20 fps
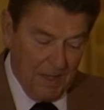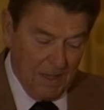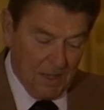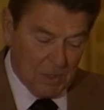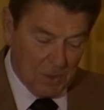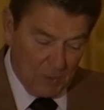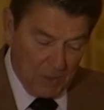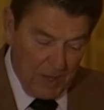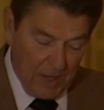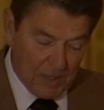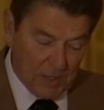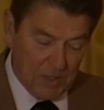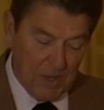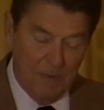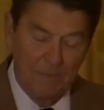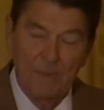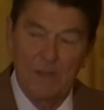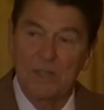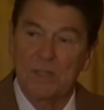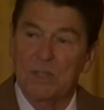So that's
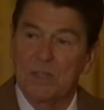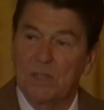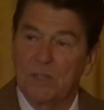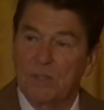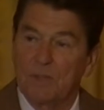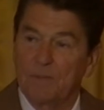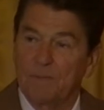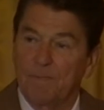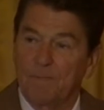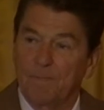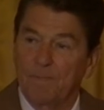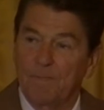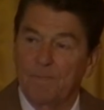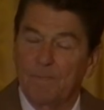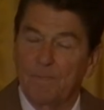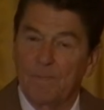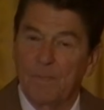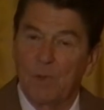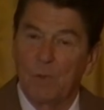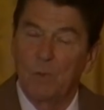our message.
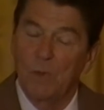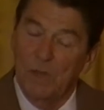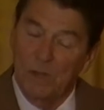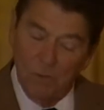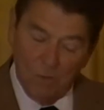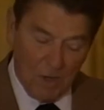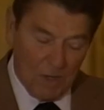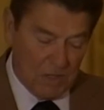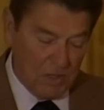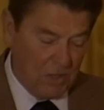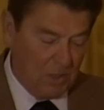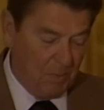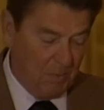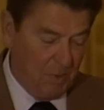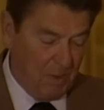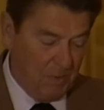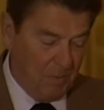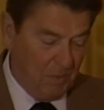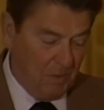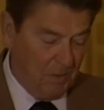We trust the
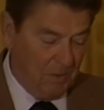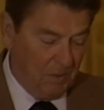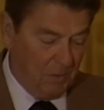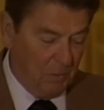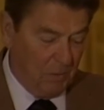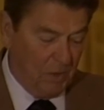people.